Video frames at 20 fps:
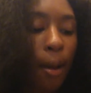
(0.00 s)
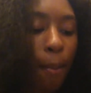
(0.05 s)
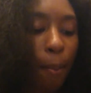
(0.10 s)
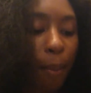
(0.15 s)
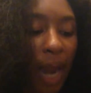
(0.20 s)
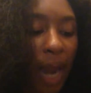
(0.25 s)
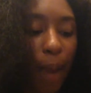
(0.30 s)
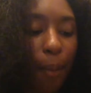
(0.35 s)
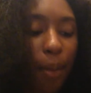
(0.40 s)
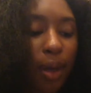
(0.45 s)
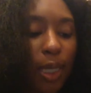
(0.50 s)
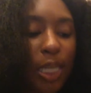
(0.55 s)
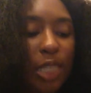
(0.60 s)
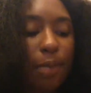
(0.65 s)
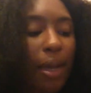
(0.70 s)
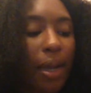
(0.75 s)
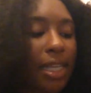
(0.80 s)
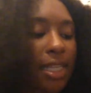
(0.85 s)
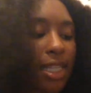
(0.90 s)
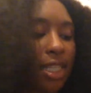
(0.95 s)
But I'm gonna use
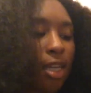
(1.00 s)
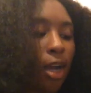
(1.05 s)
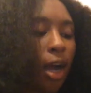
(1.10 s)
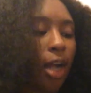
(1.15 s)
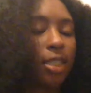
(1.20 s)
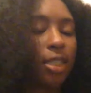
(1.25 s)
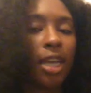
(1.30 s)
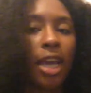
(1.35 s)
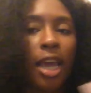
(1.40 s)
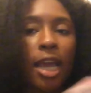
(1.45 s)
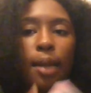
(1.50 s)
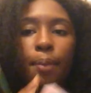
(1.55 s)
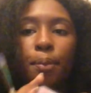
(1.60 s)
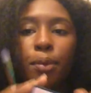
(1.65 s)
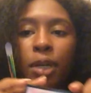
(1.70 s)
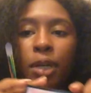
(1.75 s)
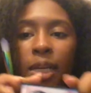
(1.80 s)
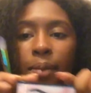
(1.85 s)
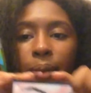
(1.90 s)
my Ciate Pretty